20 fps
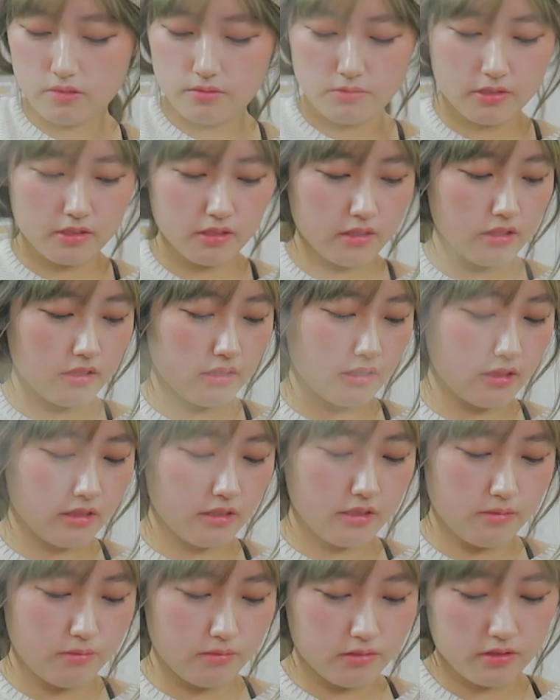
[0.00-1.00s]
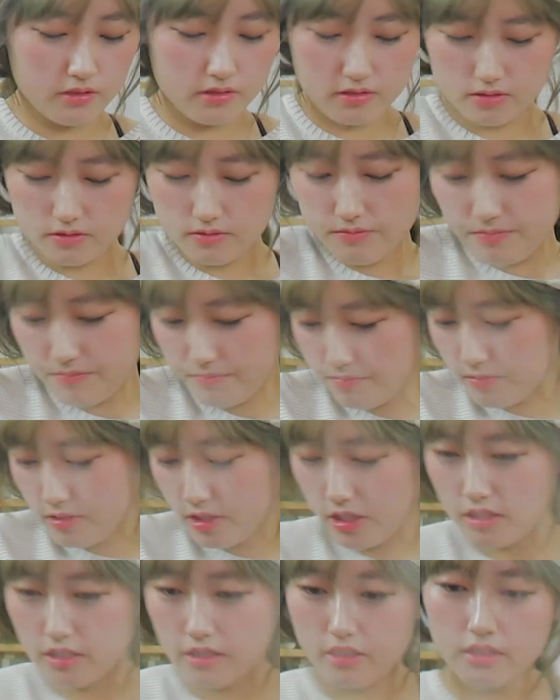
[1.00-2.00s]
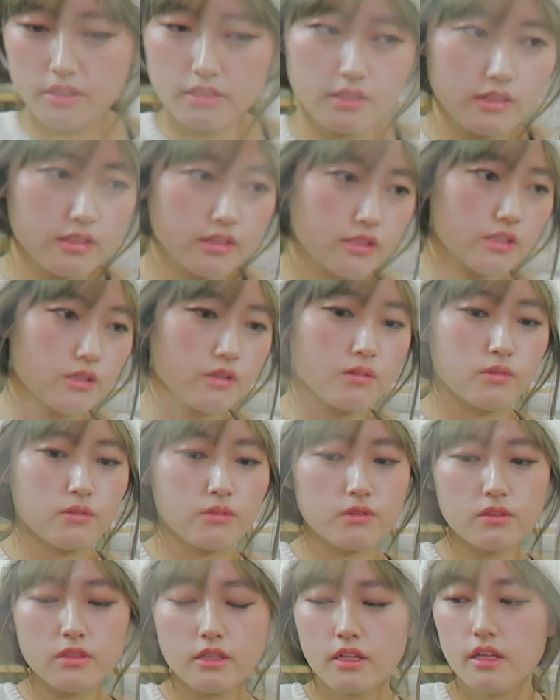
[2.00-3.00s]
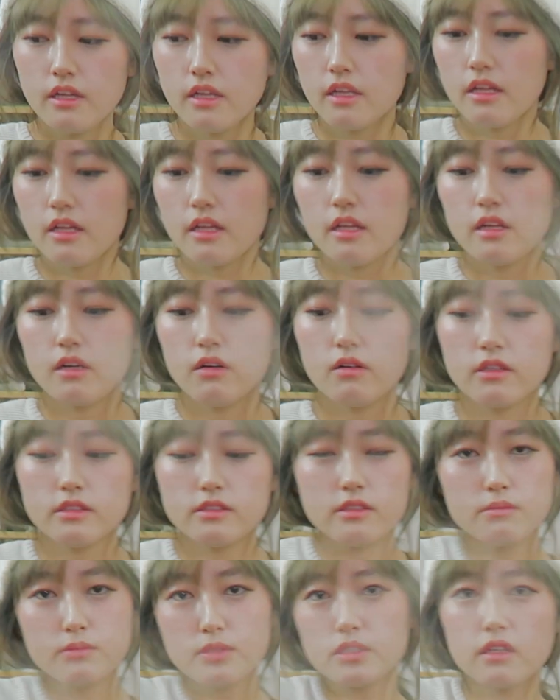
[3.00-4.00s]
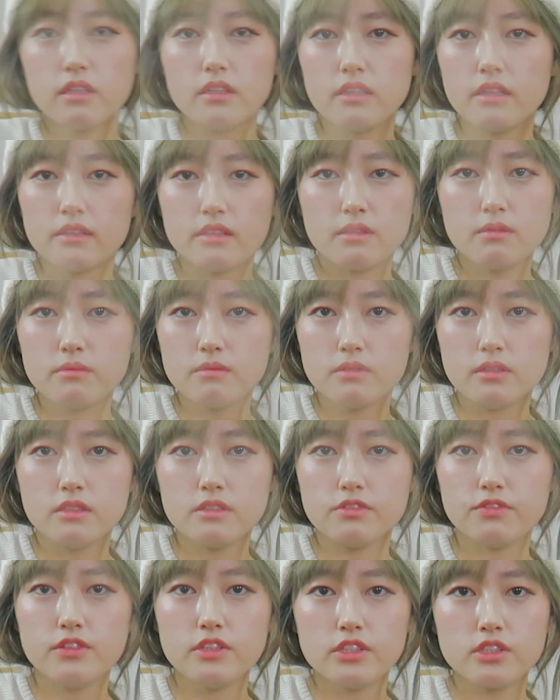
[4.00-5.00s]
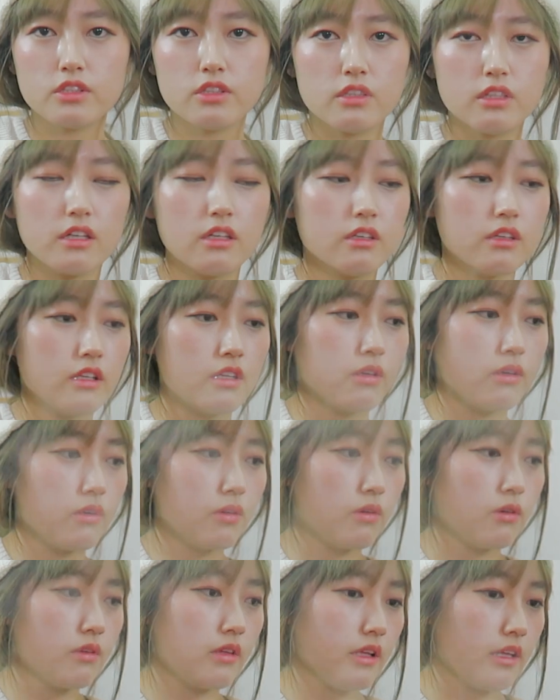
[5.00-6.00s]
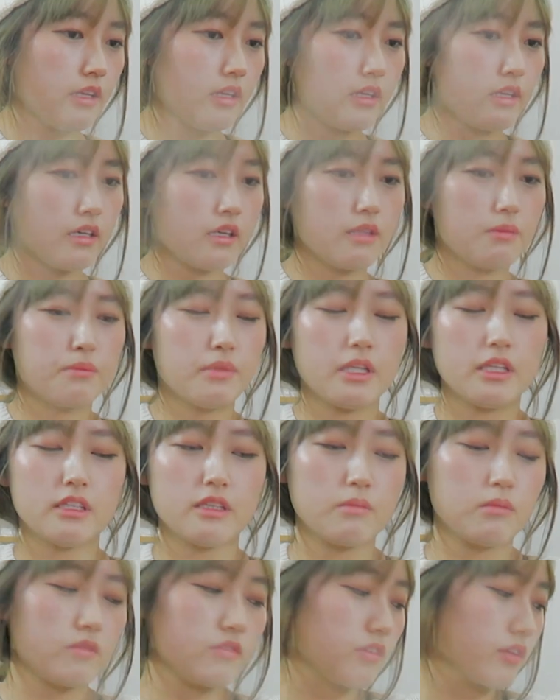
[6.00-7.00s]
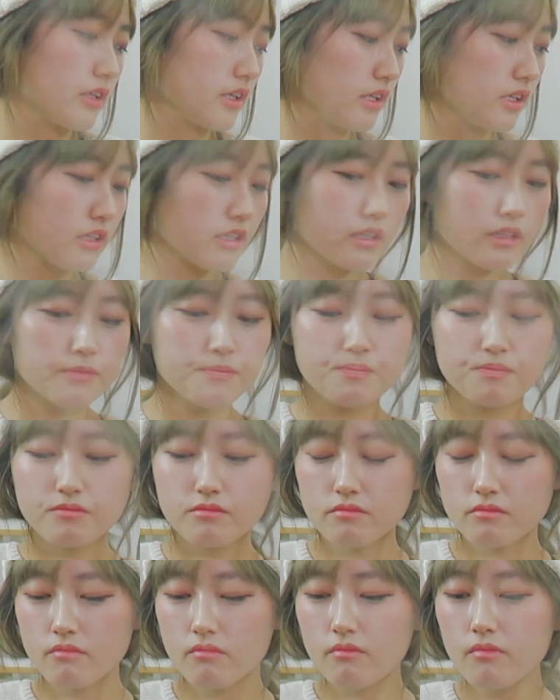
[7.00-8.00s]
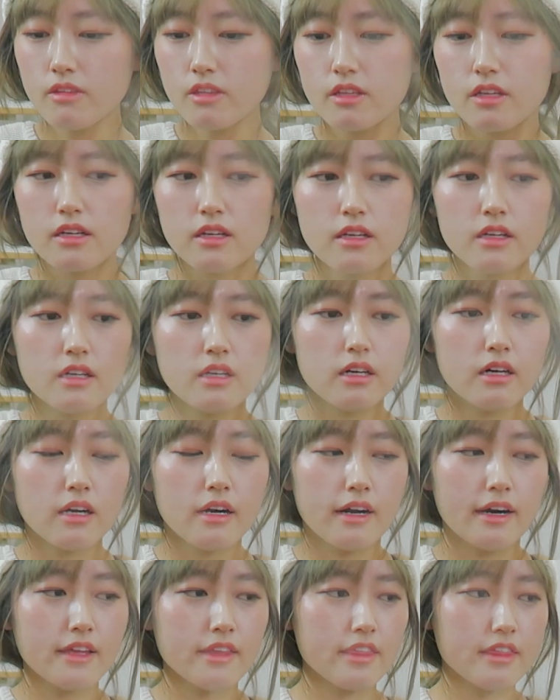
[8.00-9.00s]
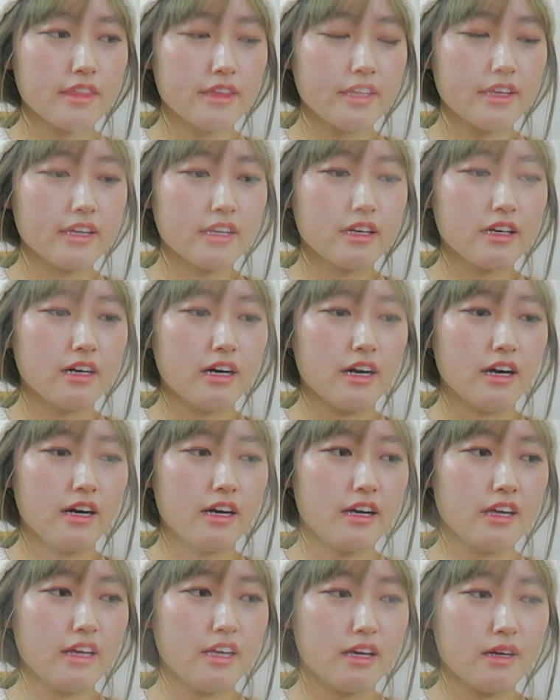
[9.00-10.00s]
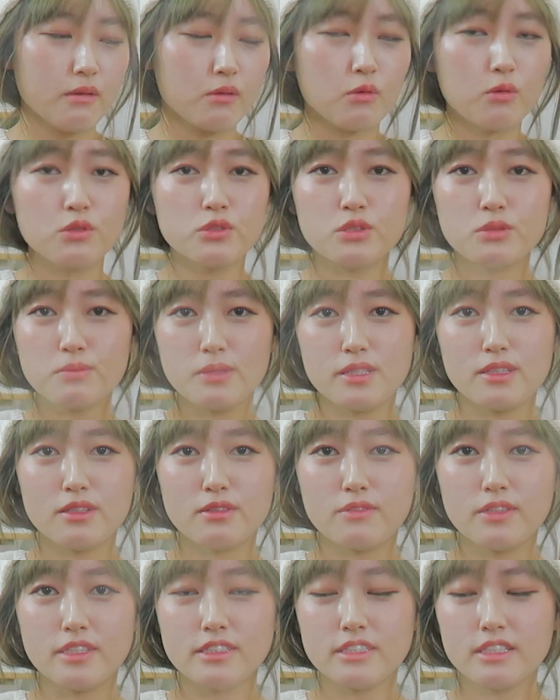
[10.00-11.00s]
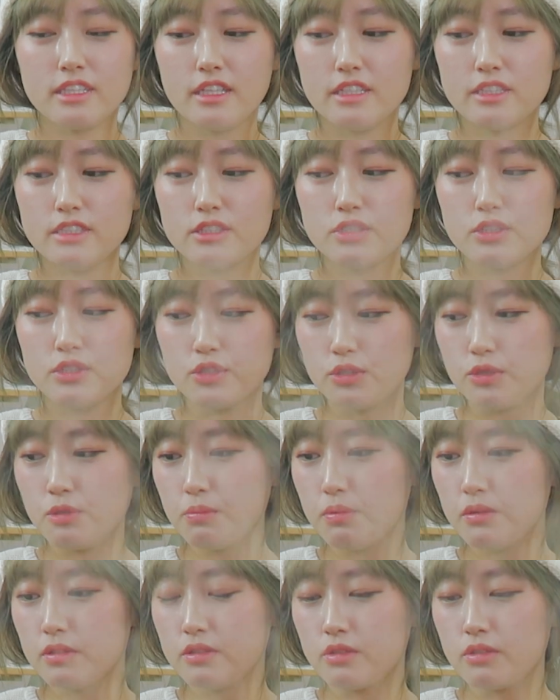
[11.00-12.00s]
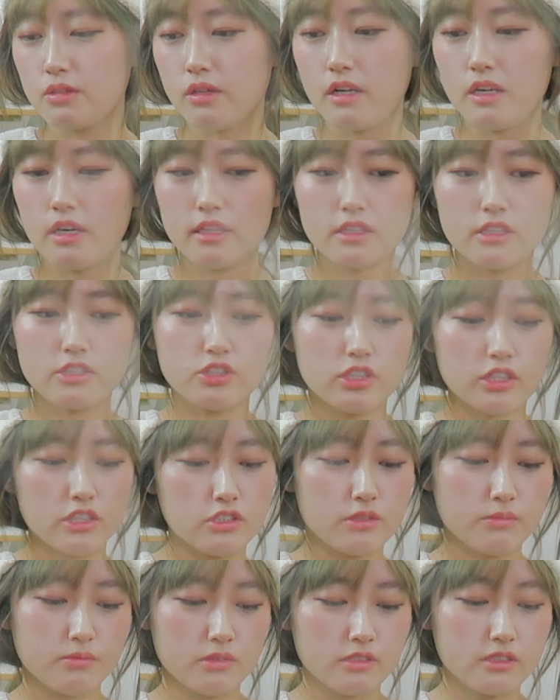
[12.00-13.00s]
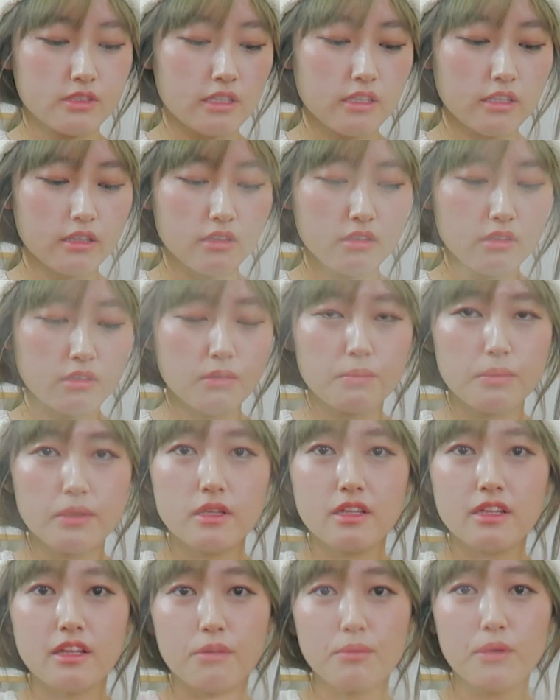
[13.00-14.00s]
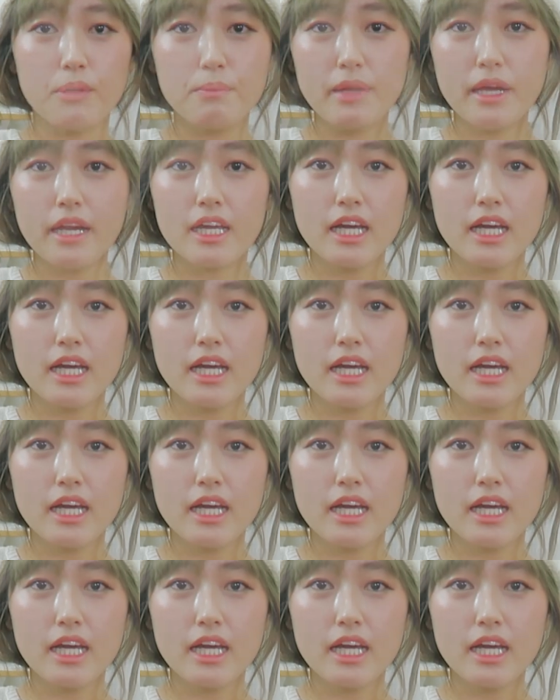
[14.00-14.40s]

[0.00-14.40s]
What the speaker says: I'm just gonna let them just cook on their own. Okay, so I'm just gonna let them just finish cooking on their own, and I'm gonna plate them over here. I think I am going to make the rice cake soup, so I'm gonna change up the setting a little bit and I'll be right